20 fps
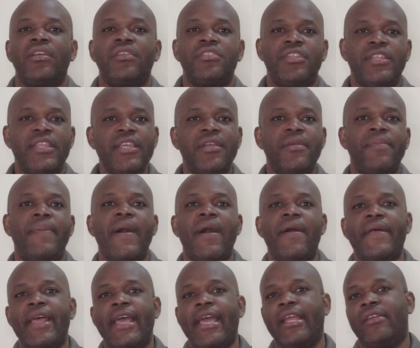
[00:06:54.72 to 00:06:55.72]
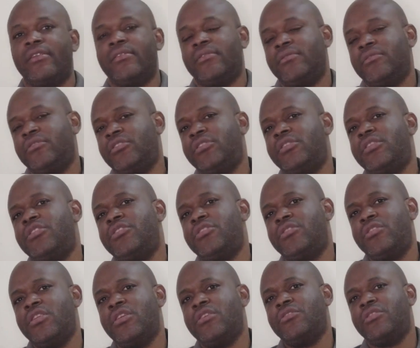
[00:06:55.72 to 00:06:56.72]
just think about that. Just
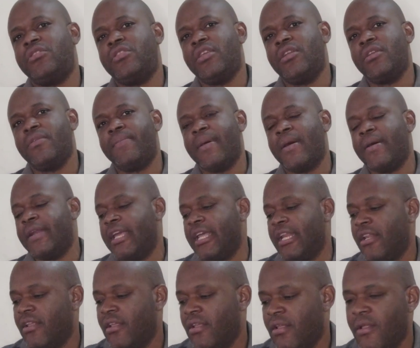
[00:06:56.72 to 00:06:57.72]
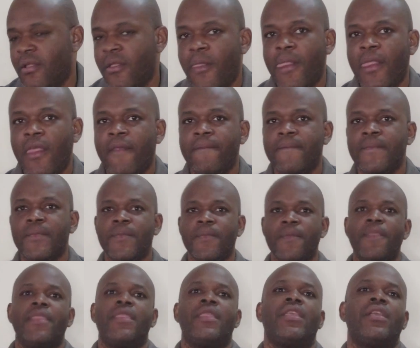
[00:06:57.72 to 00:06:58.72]
just you know, just think about that. You
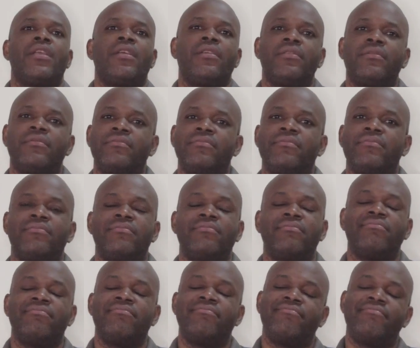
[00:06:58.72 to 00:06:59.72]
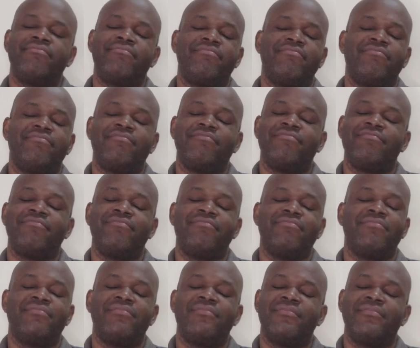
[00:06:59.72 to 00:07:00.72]
know, man, you show
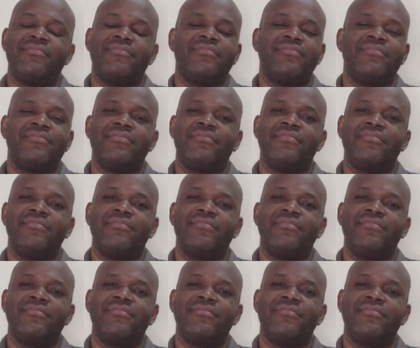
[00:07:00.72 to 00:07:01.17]
me the